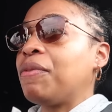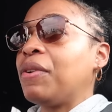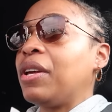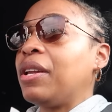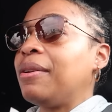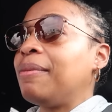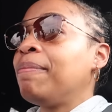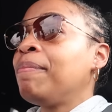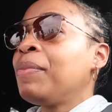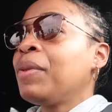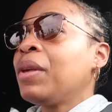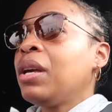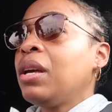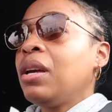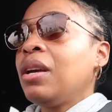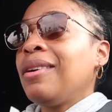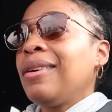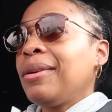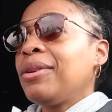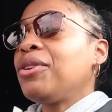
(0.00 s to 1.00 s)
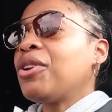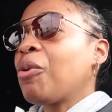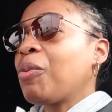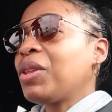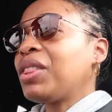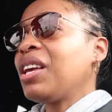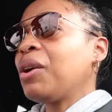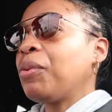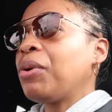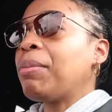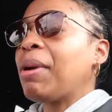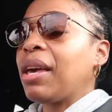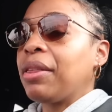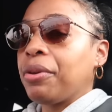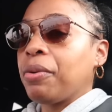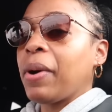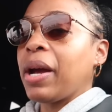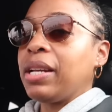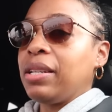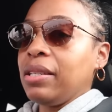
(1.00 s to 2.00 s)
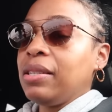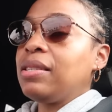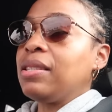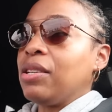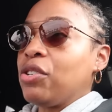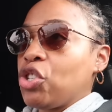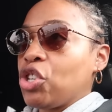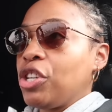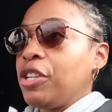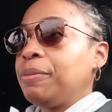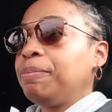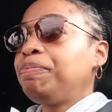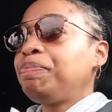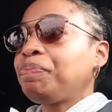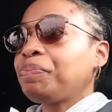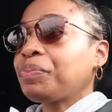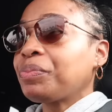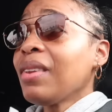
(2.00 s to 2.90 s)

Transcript: And, you know, we think we made the right decision.